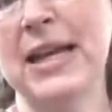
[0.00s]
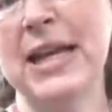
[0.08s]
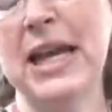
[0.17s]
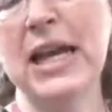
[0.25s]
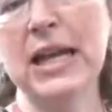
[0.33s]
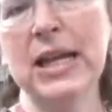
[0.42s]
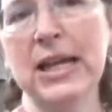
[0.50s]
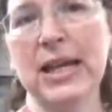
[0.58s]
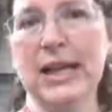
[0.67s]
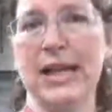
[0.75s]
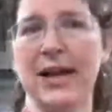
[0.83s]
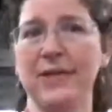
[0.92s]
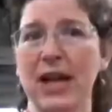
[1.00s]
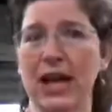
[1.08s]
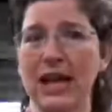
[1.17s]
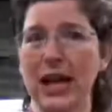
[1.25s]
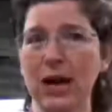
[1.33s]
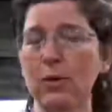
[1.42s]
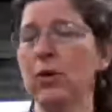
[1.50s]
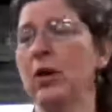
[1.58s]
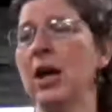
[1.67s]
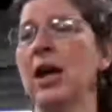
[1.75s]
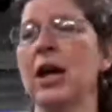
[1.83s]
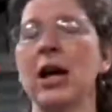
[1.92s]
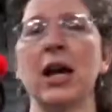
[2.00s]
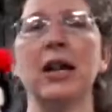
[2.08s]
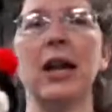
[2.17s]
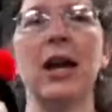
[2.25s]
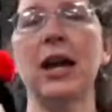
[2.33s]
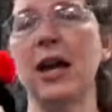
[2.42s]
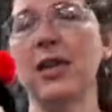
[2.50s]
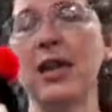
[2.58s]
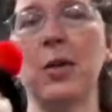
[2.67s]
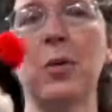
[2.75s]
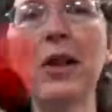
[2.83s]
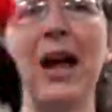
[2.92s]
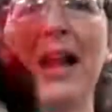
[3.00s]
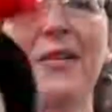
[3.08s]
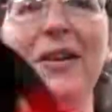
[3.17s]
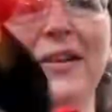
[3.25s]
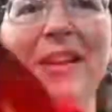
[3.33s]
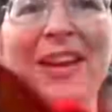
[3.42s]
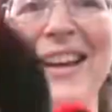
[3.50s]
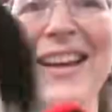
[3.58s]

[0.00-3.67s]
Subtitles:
hand in, left hand out, and then I think we'll have